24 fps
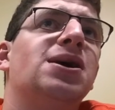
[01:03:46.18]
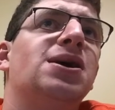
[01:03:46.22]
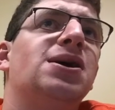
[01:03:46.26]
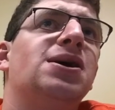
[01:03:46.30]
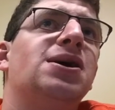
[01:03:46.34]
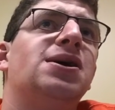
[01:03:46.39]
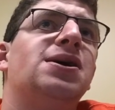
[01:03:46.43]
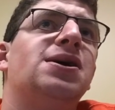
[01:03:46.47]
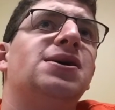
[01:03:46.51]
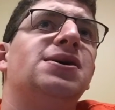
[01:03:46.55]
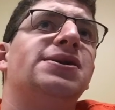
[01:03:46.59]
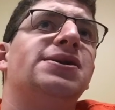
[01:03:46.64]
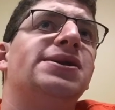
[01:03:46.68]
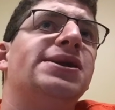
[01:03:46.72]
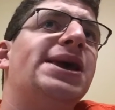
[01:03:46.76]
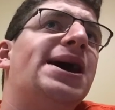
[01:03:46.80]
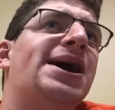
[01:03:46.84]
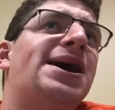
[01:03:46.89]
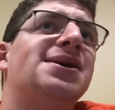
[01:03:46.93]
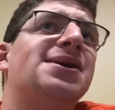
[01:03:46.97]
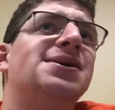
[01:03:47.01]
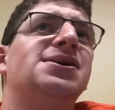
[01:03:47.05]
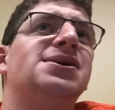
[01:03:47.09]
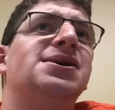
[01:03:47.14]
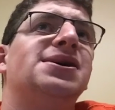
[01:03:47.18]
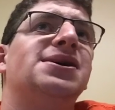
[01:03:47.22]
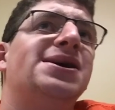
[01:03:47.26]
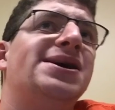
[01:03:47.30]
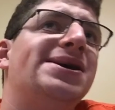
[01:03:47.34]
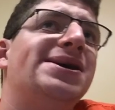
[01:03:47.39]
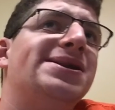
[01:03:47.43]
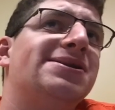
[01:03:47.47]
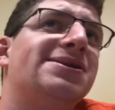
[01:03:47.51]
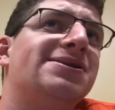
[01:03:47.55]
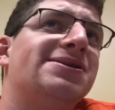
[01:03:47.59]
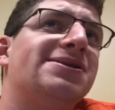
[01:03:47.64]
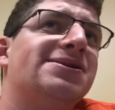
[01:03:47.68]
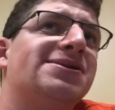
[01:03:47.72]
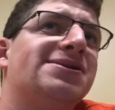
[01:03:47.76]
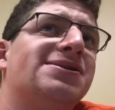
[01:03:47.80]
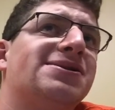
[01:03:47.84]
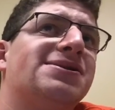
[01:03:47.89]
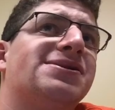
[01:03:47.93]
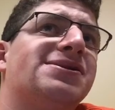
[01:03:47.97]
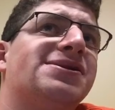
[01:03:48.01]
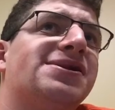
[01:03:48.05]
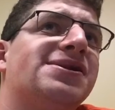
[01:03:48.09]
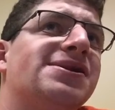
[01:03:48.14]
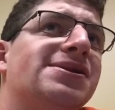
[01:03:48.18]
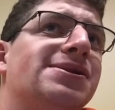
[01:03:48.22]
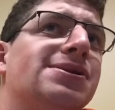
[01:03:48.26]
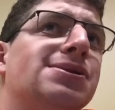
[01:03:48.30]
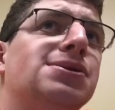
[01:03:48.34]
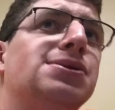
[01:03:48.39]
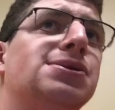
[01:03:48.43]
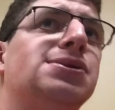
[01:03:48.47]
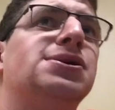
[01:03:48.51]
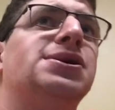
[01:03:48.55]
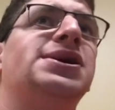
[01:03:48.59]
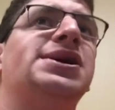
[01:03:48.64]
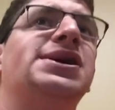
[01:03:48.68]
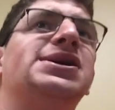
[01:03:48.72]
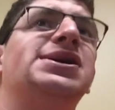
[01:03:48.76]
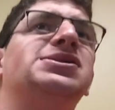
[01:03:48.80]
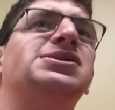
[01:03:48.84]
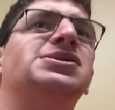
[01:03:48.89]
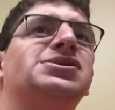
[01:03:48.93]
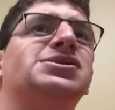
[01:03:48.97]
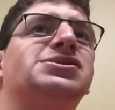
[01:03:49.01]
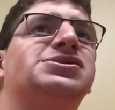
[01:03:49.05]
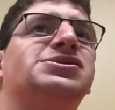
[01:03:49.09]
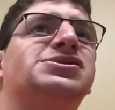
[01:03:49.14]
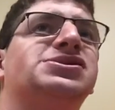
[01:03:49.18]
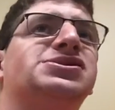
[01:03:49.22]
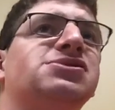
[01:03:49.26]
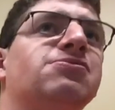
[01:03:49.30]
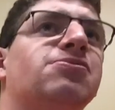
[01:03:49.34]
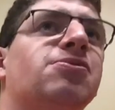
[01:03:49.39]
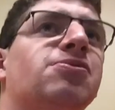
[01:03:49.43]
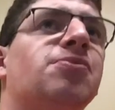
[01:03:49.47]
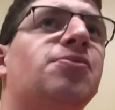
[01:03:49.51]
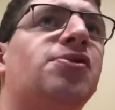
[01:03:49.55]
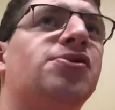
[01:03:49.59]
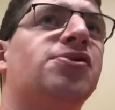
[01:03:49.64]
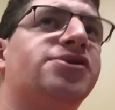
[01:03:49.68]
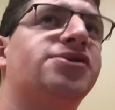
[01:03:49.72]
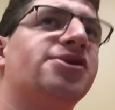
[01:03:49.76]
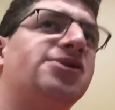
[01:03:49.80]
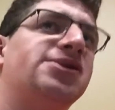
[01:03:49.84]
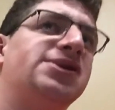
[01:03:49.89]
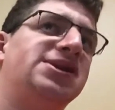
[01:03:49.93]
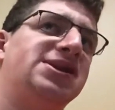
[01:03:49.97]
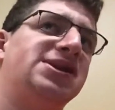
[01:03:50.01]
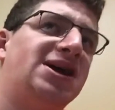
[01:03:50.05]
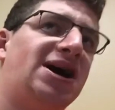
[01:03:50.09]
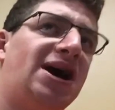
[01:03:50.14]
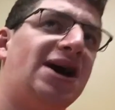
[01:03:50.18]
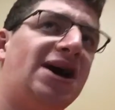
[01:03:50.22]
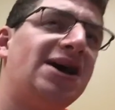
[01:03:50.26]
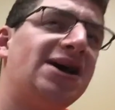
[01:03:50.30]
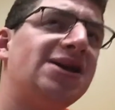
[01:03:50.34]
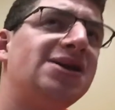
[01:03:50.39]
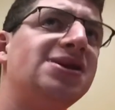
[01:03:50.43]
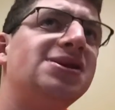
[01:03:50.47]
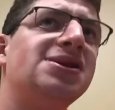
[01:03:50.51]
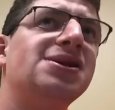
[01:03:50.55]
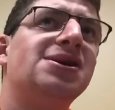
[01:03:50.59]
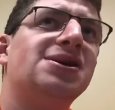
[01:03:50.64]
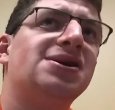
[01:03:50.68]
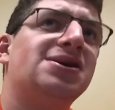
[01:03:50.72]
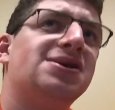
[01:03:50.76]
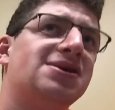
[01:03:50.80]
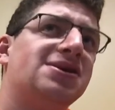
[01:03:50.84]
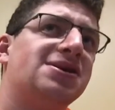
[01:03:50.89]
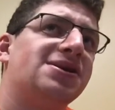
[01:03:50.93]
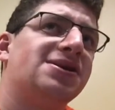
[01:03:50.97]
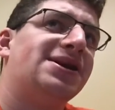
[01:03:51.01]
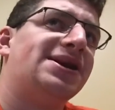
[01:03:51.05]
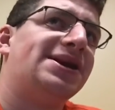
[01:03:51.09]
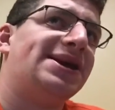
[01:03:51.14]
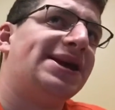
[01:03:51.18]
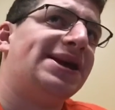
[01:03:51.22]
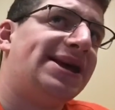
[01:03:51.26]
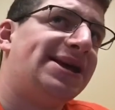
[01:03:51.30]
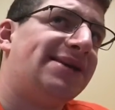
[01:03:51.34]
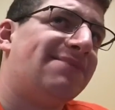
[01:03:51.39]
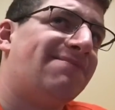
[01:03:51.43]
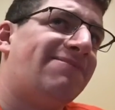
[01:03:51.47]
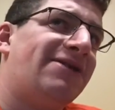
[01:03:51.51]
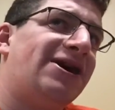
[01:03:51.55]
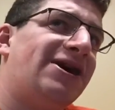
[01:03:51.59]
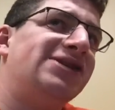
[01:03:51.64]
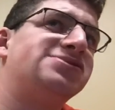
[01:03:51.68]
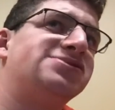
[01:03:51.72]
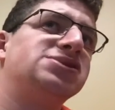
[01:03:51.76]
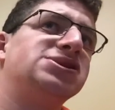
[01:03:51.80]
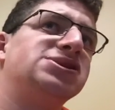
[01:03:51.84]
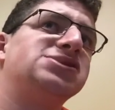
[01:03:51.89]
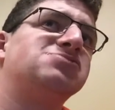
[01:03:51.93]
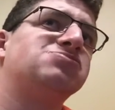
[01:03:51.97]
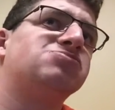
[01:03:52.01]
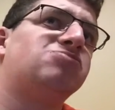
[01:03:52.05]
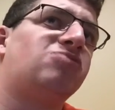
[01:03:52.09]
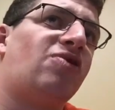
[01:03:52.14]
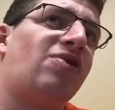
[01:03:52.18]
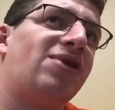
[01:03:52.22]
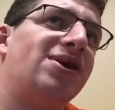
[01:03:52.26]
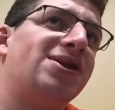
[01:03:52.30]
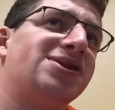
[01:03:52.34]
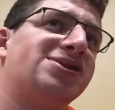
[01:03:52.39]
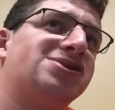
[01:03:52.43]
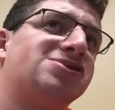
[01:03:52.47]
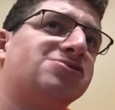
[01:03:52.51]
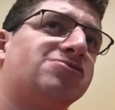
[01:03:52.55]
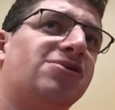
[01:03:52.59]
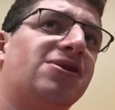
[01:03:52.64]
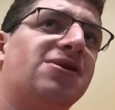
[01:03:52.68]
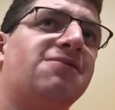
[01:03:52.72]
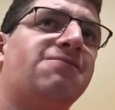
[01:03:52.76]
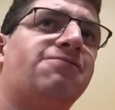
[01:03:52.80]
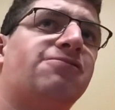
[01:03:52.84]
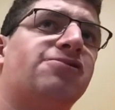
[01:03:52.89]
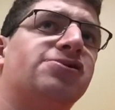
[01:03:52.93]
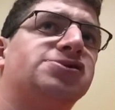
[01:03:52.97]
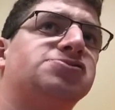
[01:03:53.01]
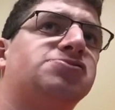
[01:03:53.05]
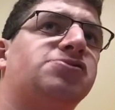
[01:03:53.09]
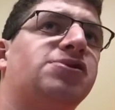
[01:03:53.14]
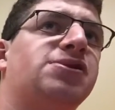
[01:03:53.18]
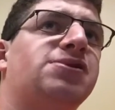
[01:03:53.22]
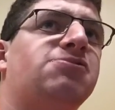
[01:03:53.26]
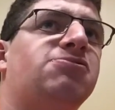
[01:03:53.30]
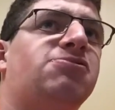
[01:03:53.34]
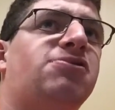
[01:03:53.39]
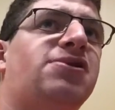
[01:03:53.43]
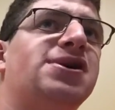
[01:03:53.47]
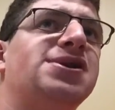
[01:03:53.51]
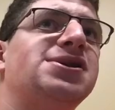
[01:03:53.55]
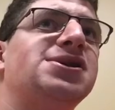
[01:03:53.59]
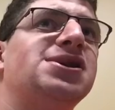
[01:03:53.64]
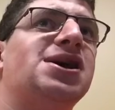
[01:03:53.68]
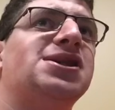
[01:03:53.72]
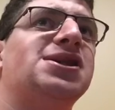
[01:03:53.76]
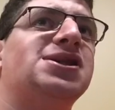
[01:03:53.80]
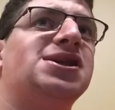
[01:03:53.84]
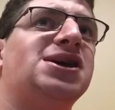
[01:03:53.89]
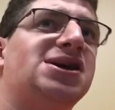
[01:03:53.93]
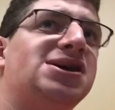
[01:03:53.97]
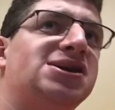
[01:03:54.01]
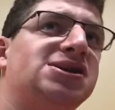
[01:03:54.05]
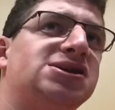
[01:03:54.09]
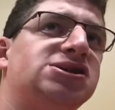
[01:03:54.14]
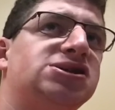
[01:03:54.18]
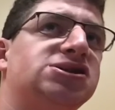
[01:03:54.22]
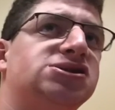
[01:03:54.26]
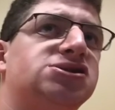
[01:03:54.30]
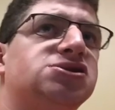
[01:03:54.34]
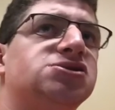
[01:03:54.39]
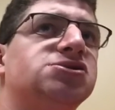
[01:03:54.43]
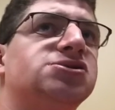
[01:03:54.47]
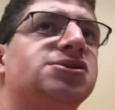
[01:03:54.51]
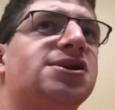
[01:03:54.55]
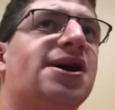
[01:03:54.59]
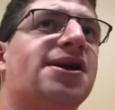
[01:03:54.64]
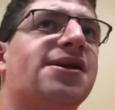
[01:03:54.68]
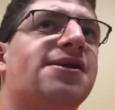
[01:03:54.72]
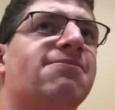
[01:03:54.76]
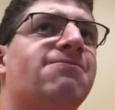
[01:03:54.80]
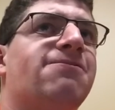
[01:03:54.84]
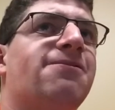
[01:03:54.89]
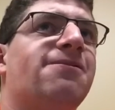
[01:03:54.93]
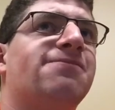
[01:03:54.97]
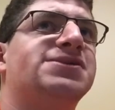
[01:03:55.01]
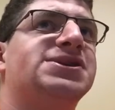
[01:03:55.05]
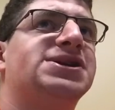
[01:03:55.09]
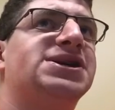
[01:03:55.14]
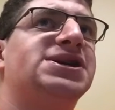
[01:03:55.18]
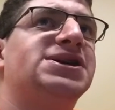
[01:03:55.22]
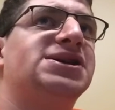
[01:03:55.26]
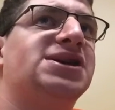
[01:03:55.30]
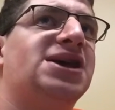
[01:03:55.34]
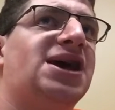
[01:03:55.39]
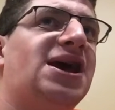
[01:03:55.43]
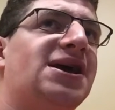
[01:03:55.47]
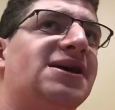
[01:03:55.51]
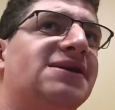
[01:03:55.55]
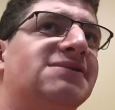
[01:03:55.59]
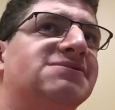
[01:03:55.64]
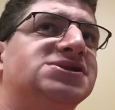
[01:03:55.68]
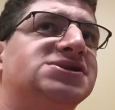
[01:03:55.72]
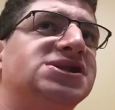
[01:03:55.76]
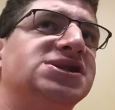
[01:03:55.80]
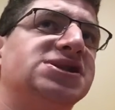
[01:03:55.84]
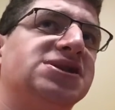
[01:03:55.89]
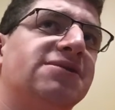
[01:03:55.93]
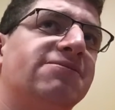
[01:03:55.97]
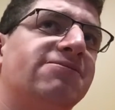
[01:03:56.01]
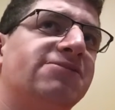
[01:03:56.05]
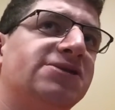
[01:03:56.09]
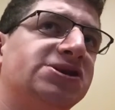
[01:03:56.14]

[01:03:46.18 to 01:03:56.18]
in Super Bowl 39, Patriots won 24-21, and then in the 2015 AFC Divisional, Patriots defeated